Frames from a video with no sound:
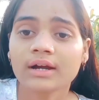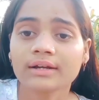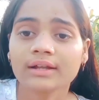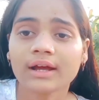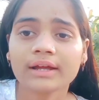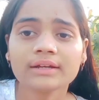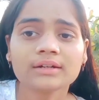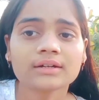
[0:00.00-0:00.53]

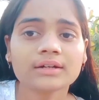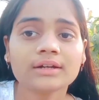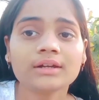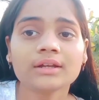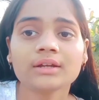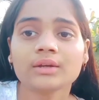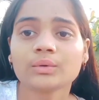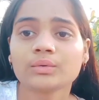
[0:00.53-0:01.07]

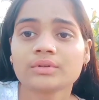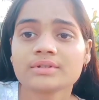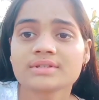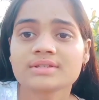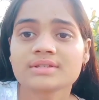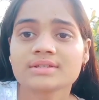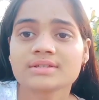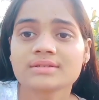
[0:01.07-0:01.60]
continued
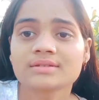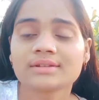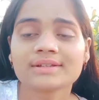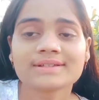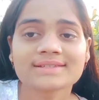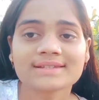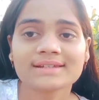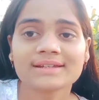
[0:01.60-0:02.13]

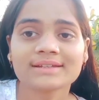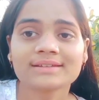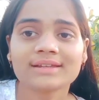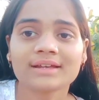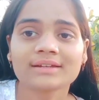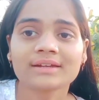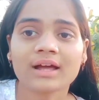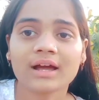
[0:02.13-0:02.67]
listening, then
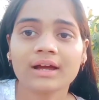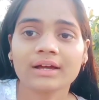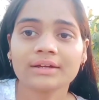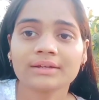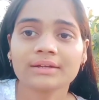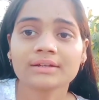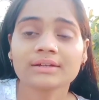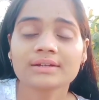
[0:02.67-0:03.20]
I
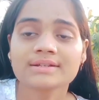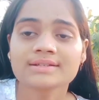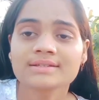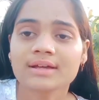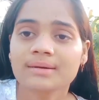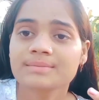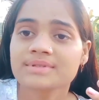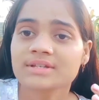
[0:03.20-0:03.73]
English
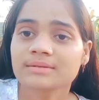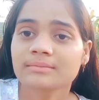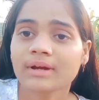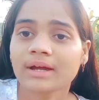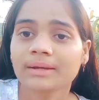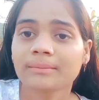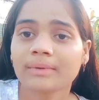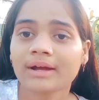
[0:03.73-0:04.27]
comes in my
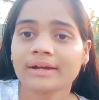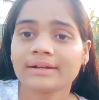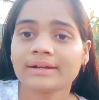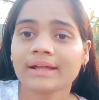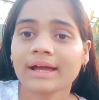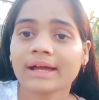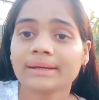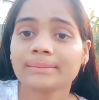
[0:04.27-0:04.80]
mind, I
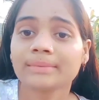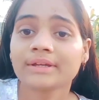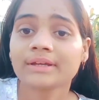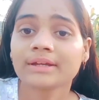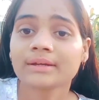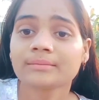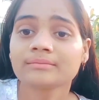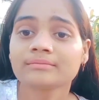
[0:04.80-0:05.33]

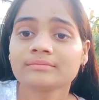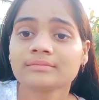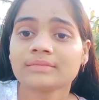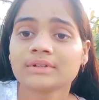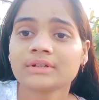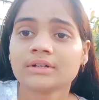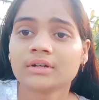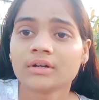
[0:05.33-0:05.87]
became
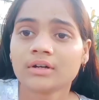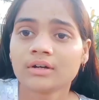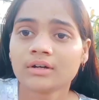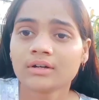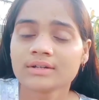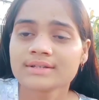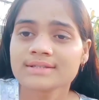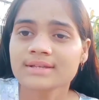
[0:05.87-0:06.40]

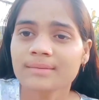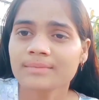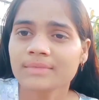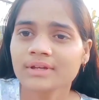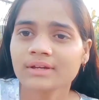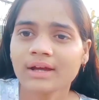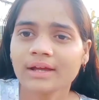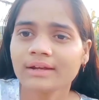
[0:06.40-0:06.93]
something,
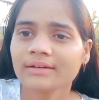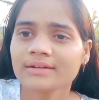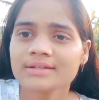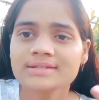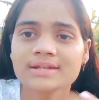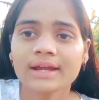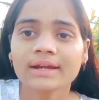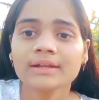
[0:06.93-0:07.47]
I
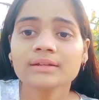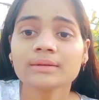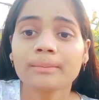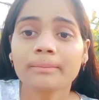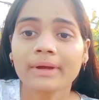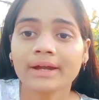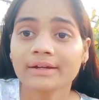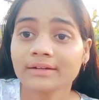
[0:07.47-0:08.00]
understanding the
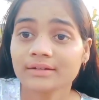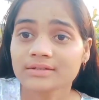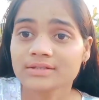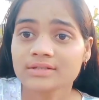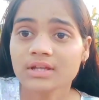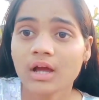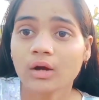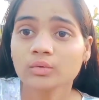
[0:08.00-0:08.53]
patterns,
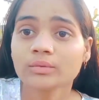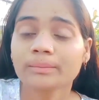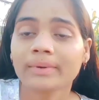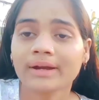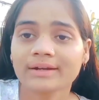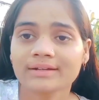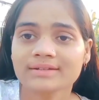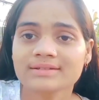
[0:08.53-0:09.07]
how the
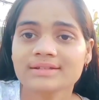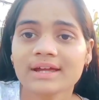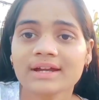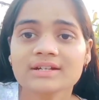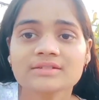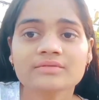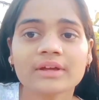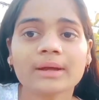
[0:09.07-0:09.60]
pattern. That's why
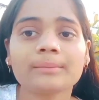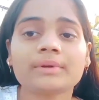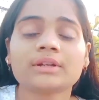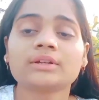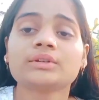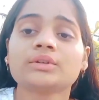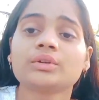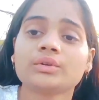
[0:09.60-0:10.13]
I'm telling to
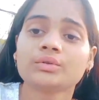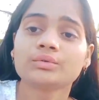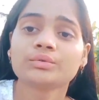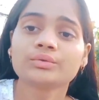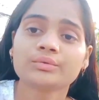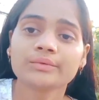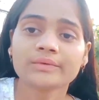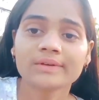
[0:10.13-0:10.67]
you, you
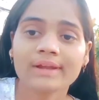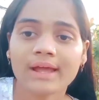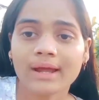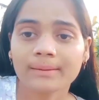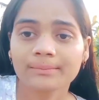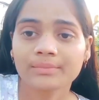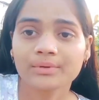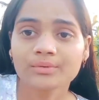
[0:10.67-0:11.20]
will have
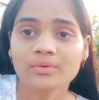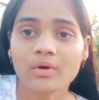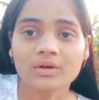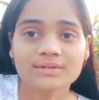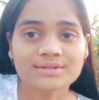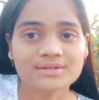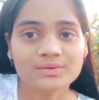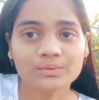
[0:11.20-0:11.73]
to
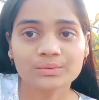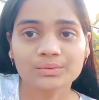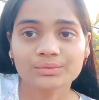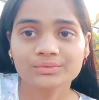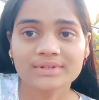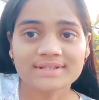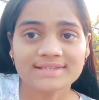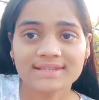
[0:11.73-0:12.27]
also do the
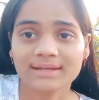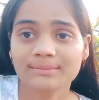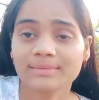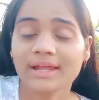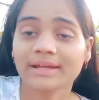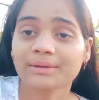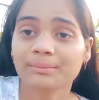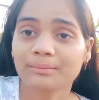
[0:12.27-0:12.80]
same like
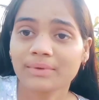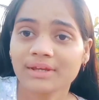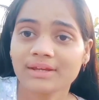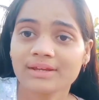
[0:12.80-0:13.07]
me.